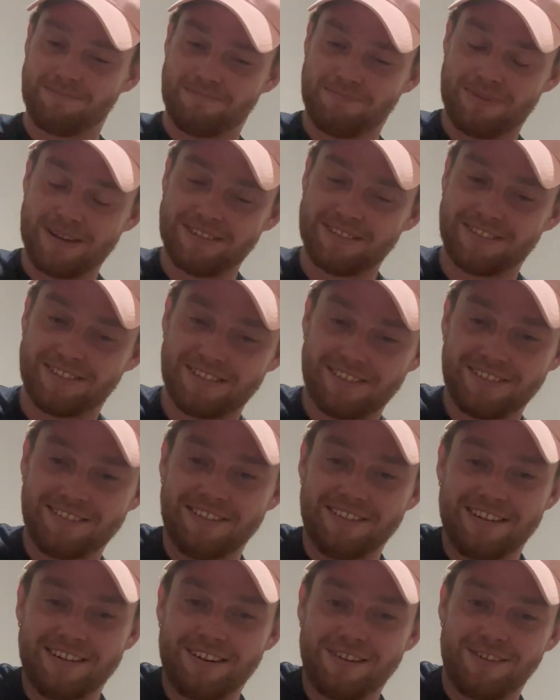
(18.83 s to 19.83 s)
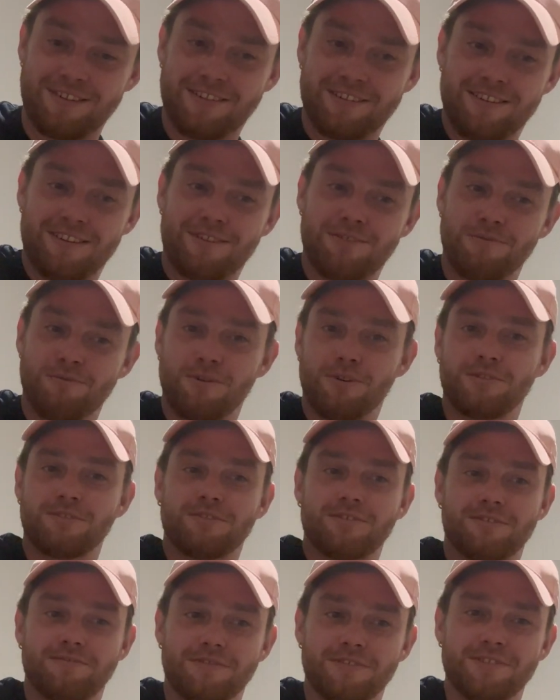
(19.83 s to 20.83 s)
basically I
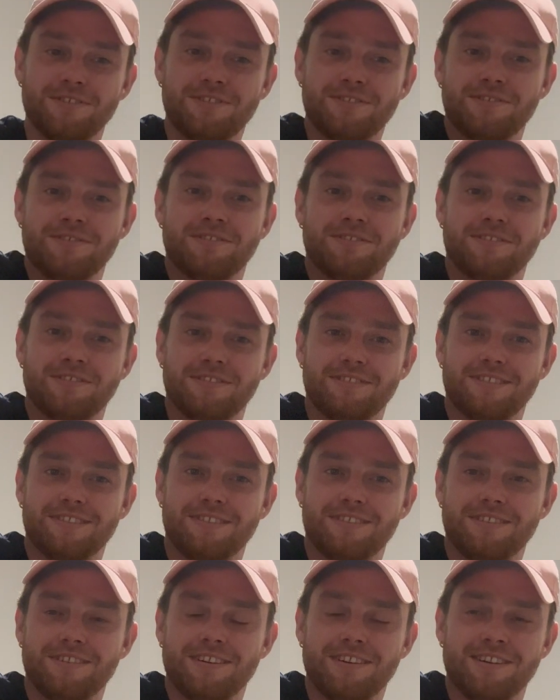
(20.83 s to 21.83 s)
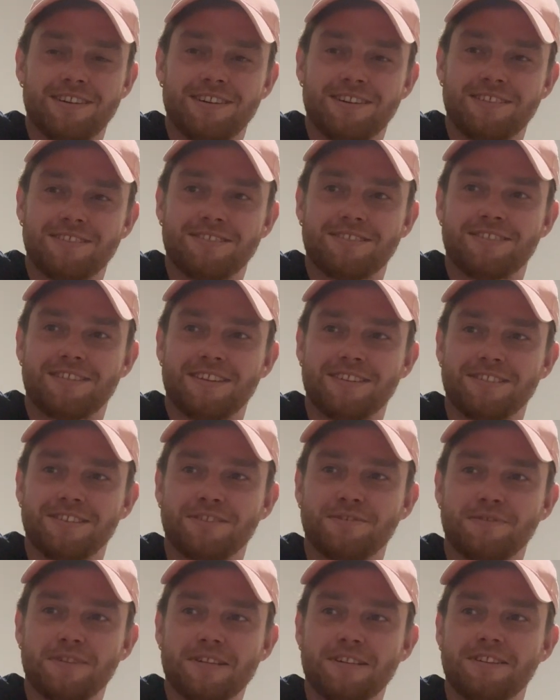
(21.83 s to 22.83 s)
watched through Dez's
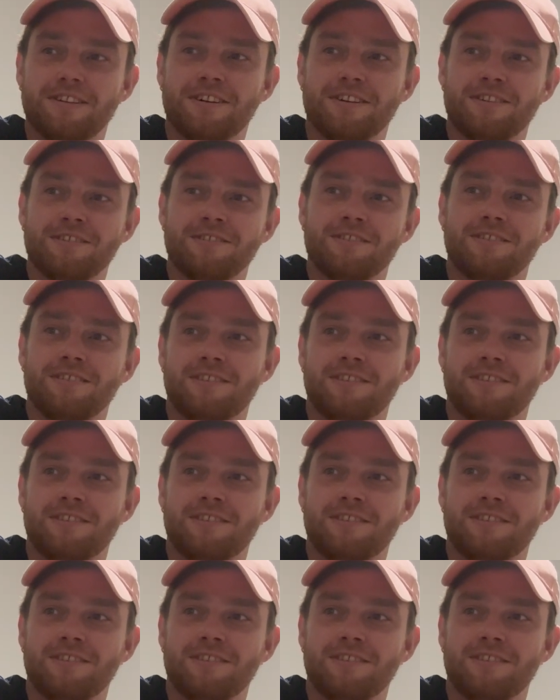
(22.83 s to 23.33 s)
video,